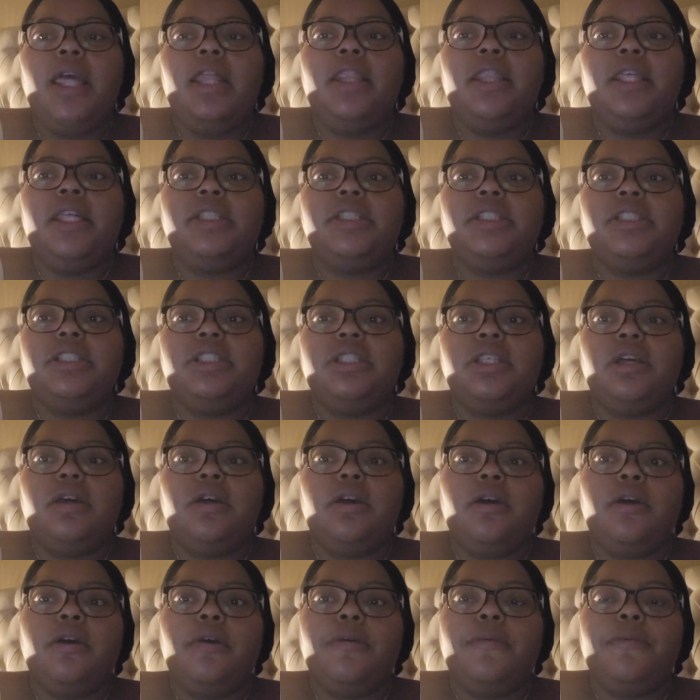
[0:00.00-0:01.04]
This
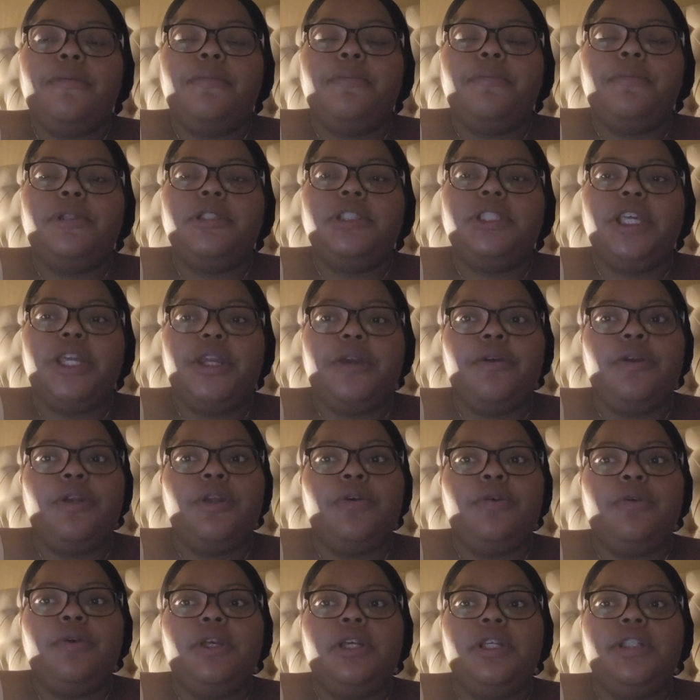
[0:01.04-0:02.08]

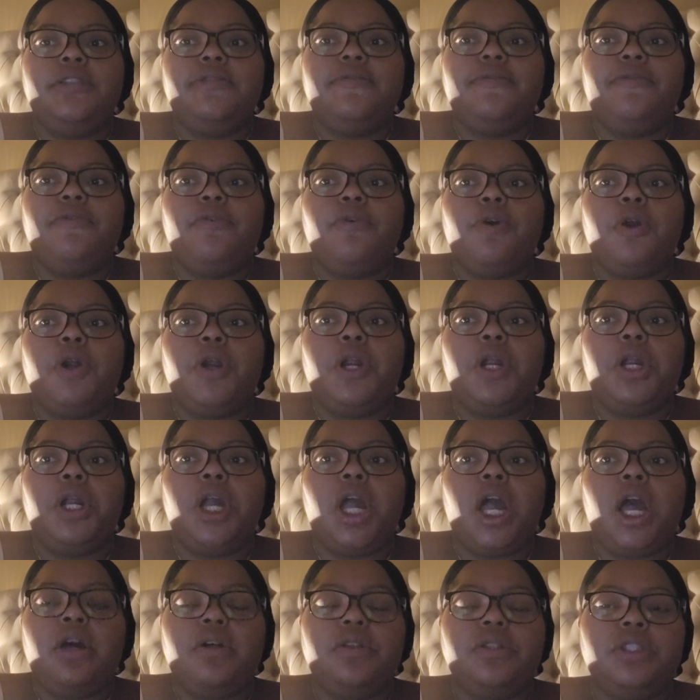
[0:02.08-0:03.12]
material is for
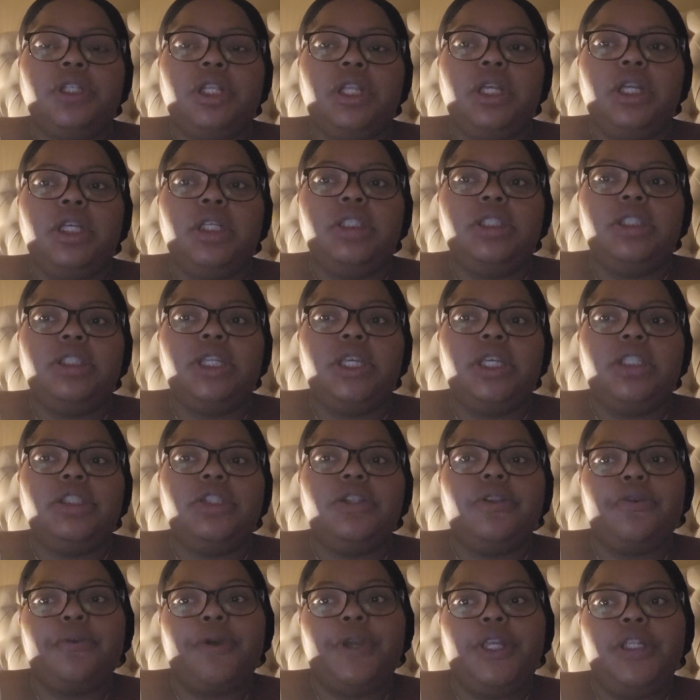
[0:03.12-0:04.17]
Counseling
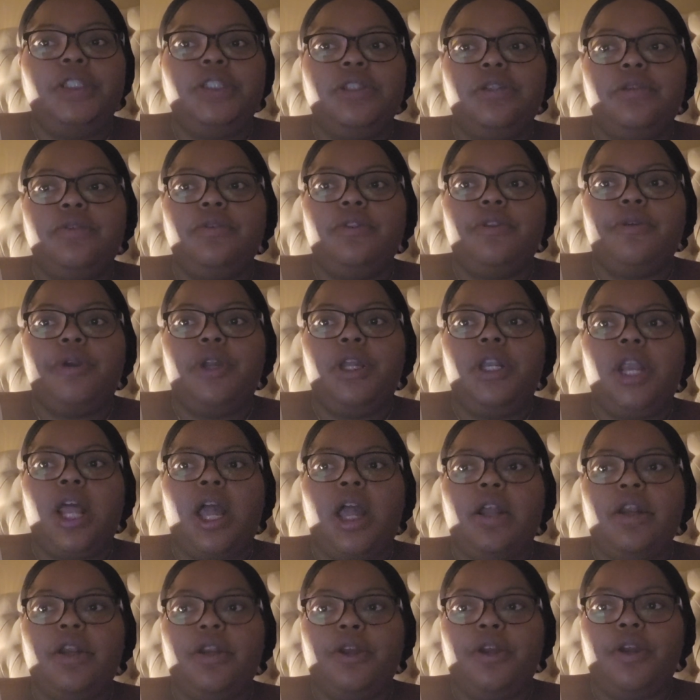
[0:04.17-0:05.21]
6323
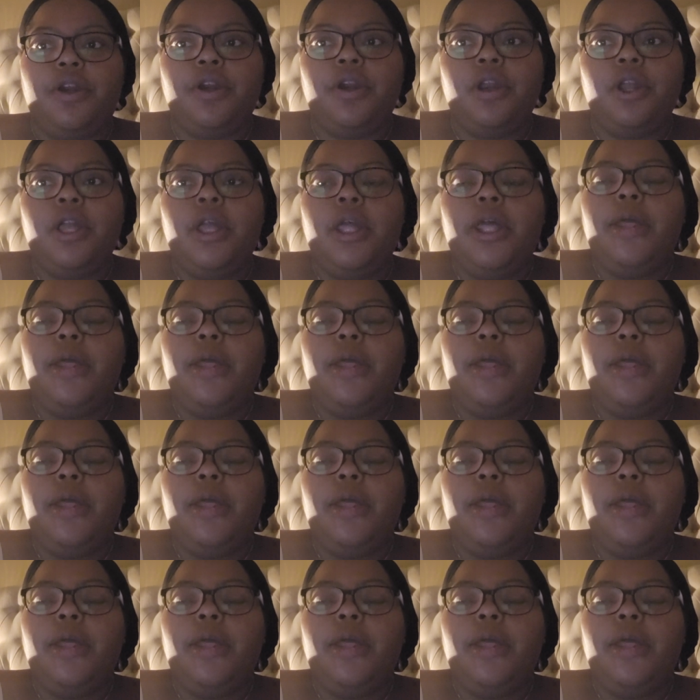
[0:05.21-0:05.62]
Dr.